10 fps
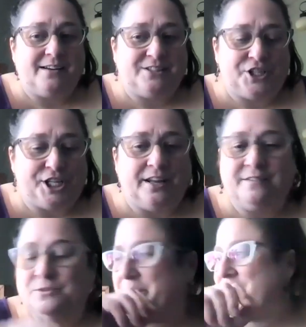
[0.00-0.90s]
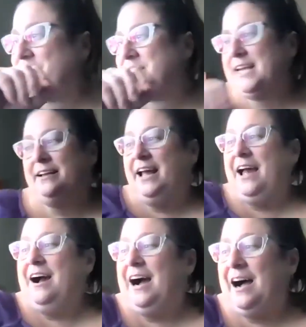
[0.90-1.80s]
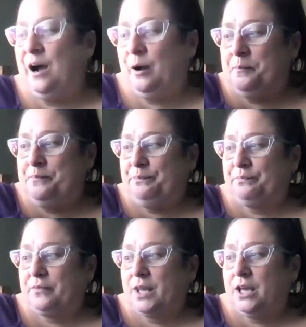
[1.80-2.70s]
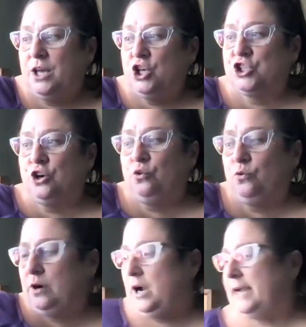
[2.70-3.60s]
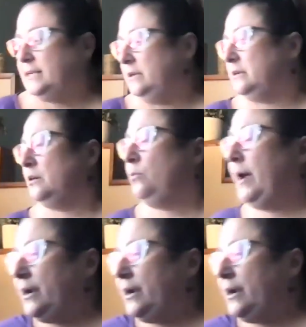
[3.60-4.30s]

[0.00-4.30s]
She loves what you just said. Um, oh wait,